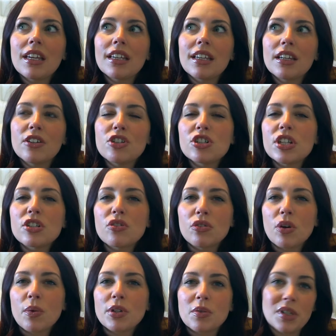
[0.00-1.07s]
you just like don't
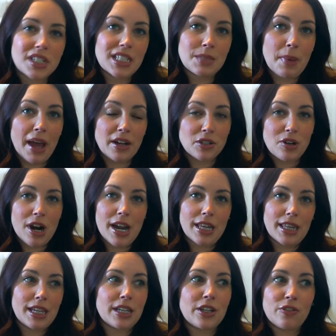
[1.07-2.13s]
know what to expect, right?
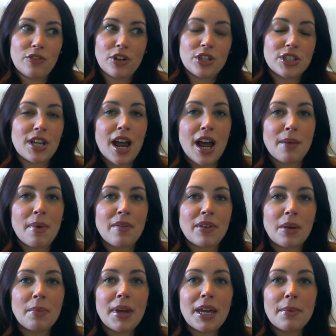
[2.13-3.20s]
Like your first time
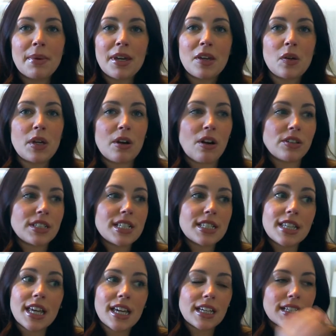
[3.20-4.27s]
having a baby, you hear all these
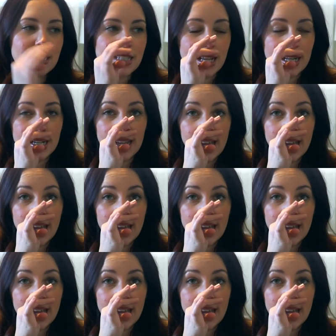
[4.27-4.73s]
things, and